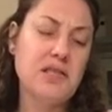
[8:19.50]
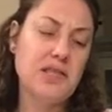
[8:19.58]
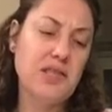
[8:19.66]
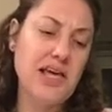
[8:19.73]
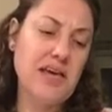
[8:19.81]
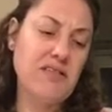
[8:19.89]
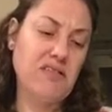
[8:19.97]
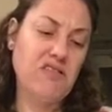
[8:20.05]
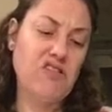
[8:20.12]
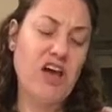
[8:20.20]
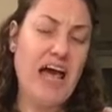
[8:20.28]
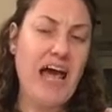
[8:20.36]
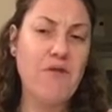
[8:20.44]
this
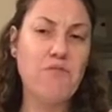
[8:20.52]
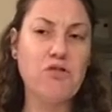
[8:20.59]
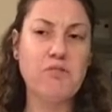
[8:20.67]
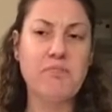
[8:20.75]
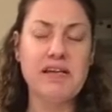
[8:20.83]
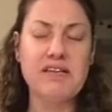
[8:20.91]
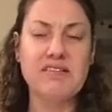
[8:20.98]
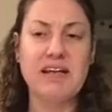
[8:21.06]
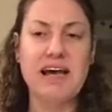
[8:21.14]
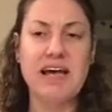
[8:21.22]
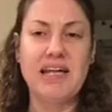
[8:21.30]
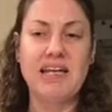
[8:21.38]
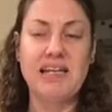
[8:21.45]
chair would be
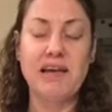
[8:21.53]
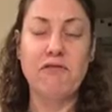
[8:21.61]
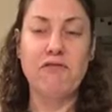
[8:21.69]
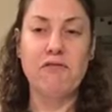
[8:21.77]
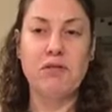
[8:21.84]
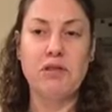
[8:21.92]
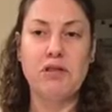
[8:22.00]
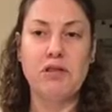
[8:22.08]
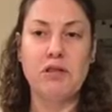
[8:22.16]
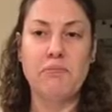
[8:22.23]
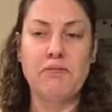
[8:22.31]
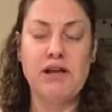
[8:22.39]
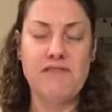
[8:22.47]
slightly different than the
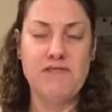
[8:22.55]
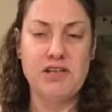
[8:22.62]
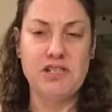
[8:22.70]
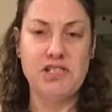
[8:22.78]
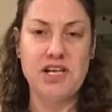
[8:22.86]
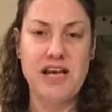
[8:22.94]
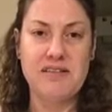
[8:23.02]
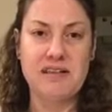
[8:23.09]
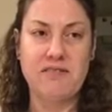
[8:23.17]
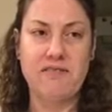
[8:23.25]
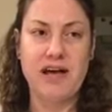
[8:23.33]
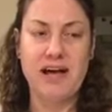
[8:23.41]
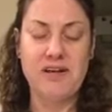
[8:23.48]
previous chairs
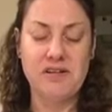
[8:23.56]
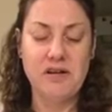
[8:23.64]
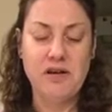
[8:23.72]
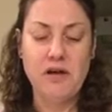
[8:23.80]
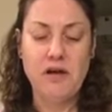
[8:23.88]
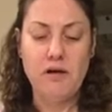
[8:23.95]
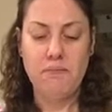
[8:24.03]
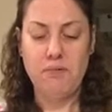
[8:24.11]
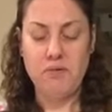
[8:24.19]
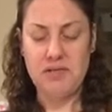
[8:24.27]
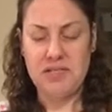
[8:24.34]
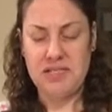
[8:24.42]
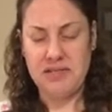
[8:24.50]
I've had,
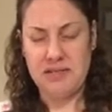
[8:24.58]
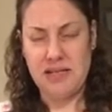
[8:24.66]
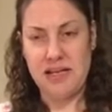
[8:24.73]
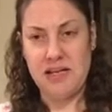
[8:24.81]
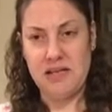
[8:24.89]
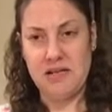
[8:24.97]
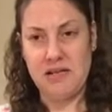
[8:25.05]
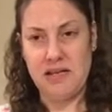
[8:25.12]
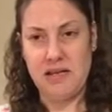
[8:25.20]
but it